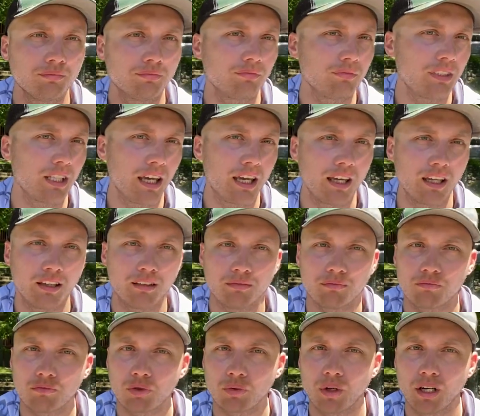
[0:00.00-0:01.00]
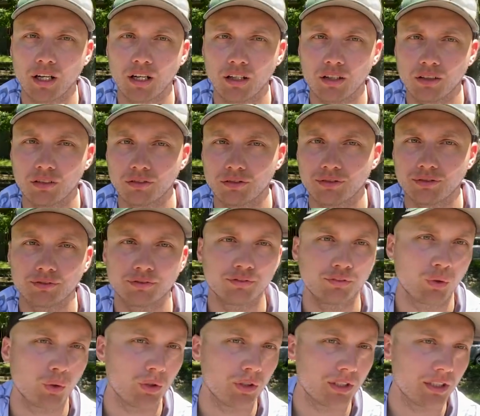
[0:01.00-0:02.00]
10, 12,
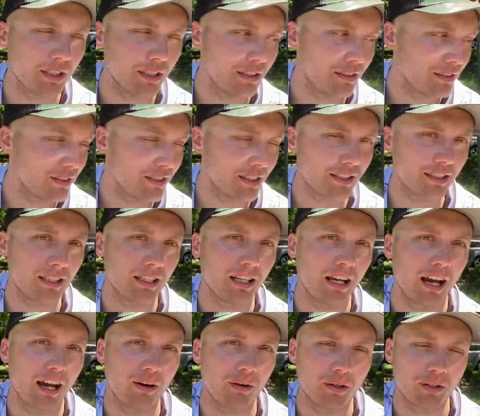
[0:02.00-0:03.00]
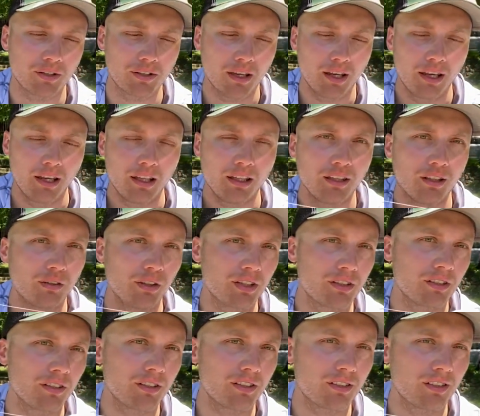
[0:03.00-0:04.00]
14, 16 hours, the
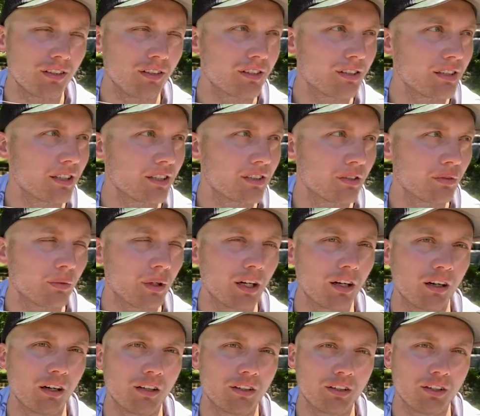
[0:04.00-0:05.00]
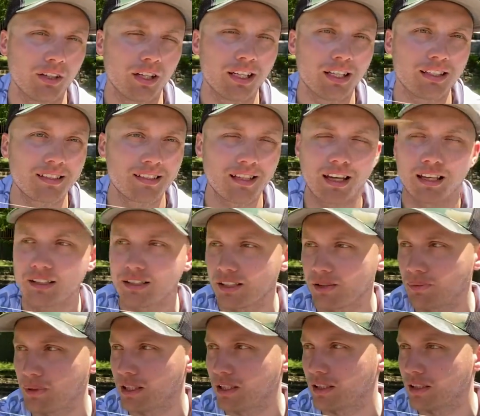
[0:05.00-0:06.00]
original assault sticks will wear on you. And it's not
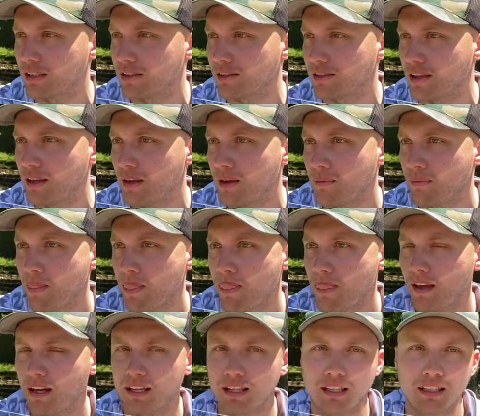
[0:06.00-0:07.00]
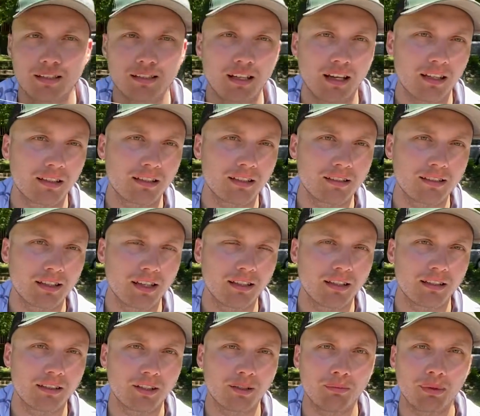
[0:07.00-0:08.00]
just because it's not to say
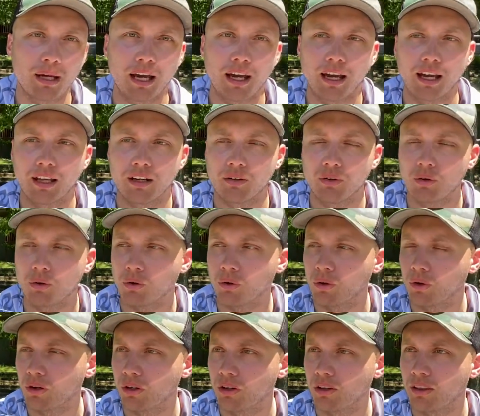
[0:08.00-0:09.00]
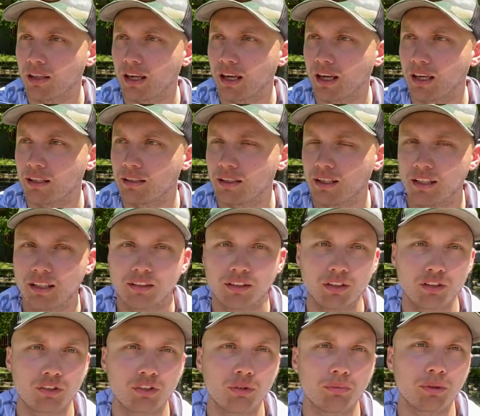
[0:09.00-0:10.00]
that they're bad or that
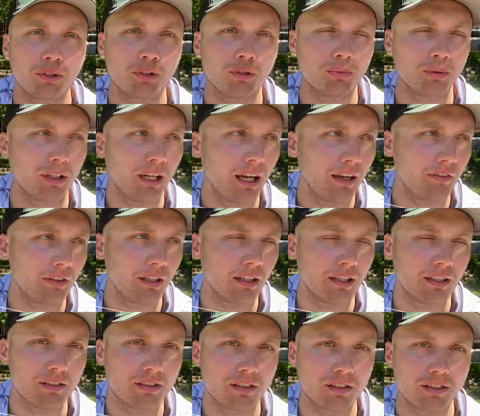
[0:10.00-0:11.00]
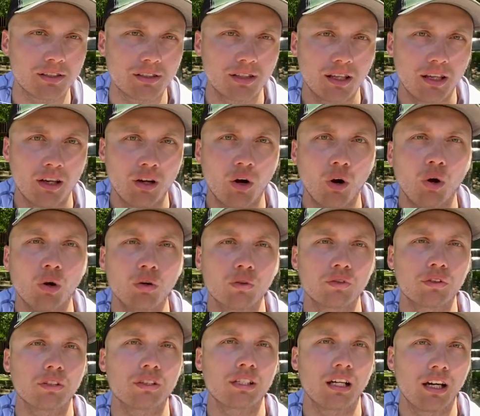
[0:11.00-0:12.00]
they're super duper heavy. It's just
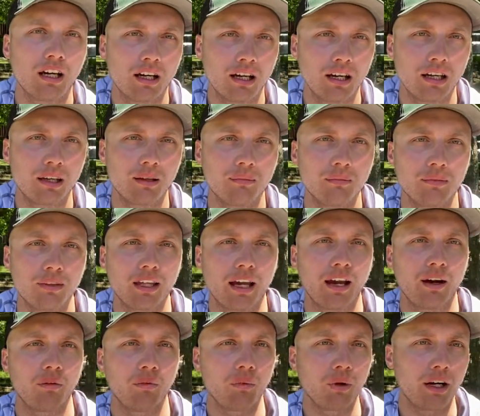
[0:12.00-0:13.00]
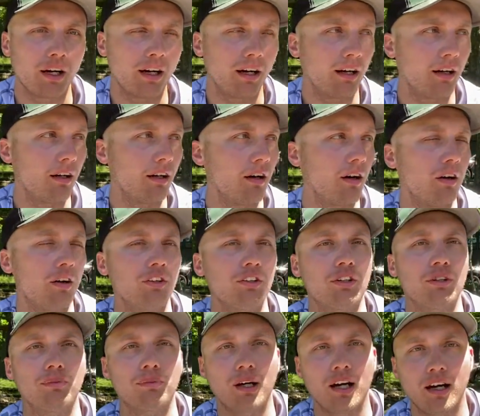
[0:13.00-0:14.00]
over time that wear on
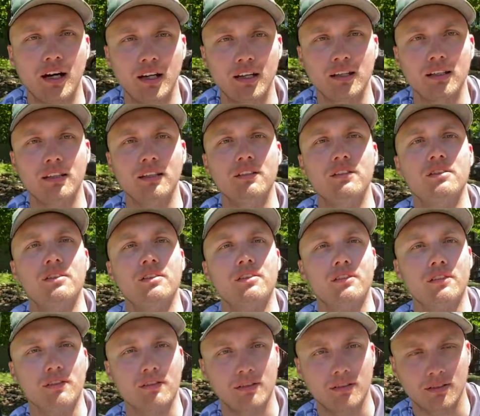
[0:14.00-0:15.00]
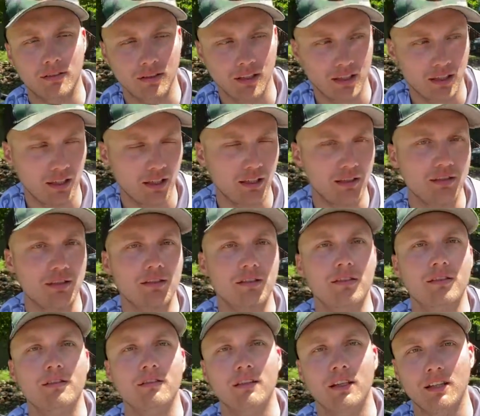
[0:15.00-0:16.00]
your body just it, it
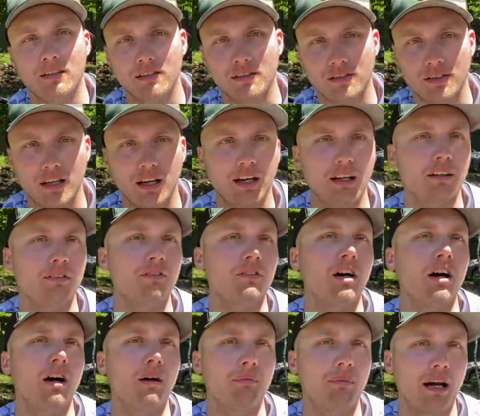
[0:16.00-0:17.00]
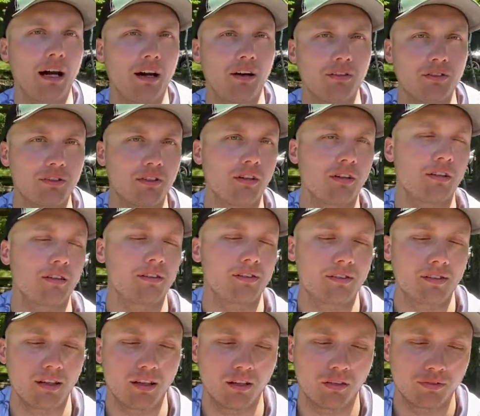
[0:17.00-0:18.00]
just it just kind of compounds on
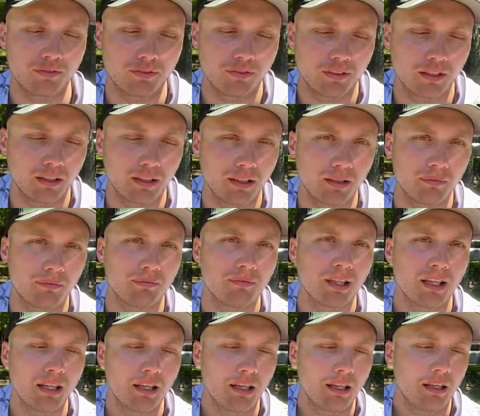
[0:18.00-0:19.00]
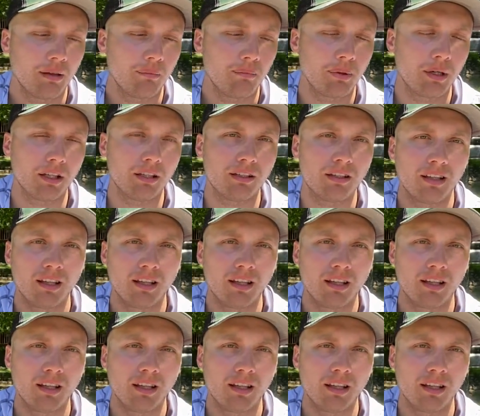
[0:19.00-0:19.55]
itself. Um, but